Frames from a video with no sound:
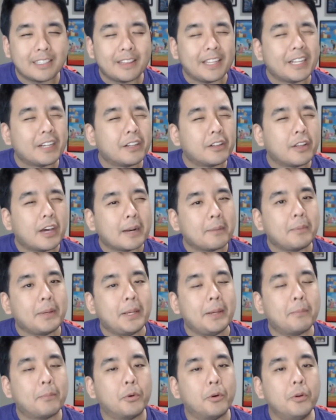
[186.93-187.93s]
I think a lot of
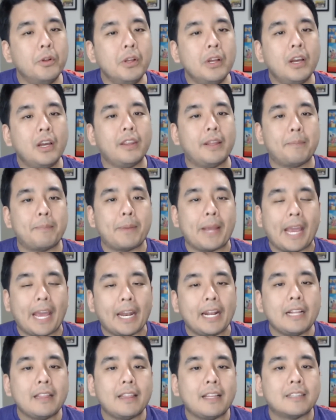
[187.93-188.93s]
people, they
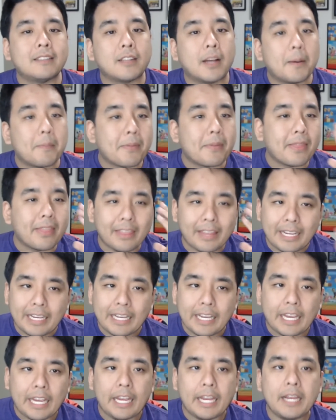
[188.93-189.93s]
panic, they stop
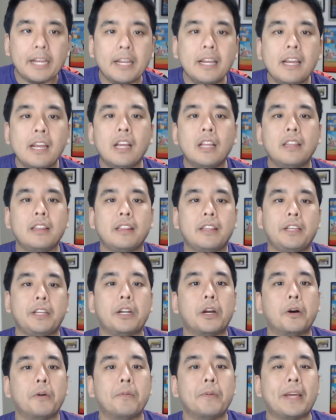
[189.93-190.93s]
thinking,
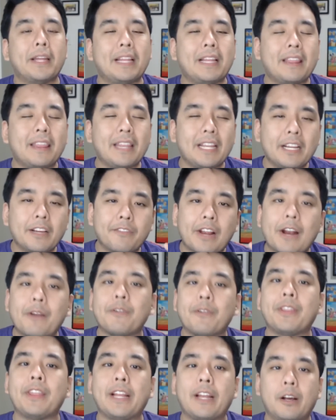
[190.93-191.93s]
and they think of
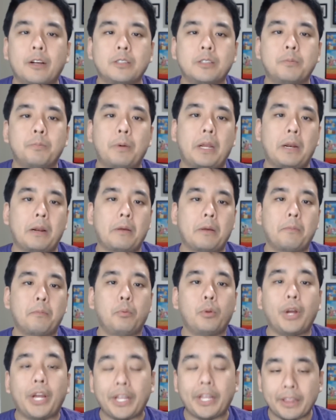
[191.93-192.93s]
everything else but
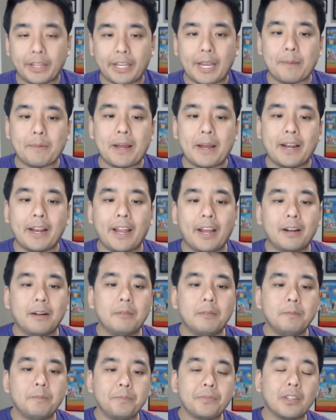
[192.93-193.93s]
playing the game at hand.
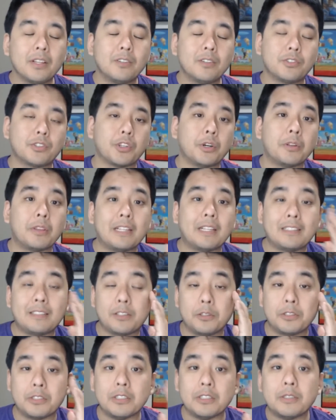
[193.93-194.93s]
So this
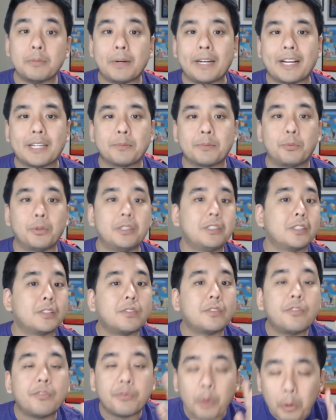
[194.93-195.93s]
goes into my next point.
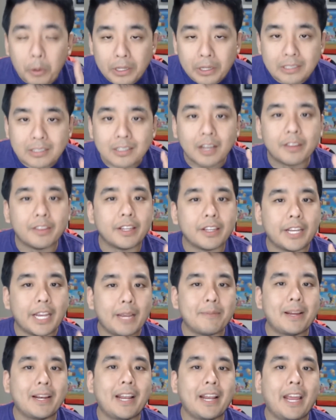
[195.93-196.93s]
Just focus on the
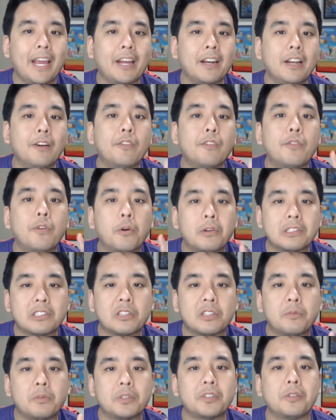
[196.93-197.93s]
game at hand and focus
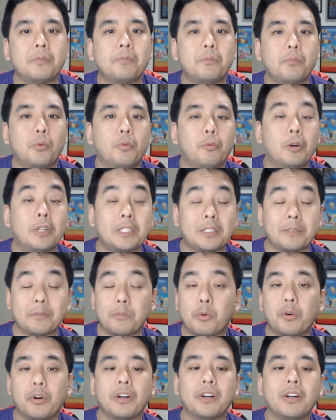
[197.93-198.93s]
on what's
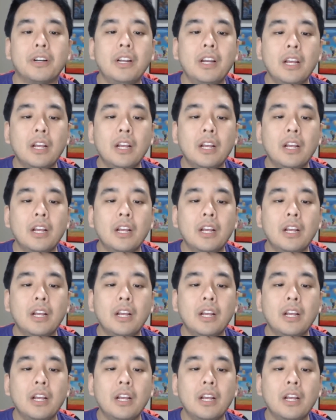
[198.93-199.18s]
important.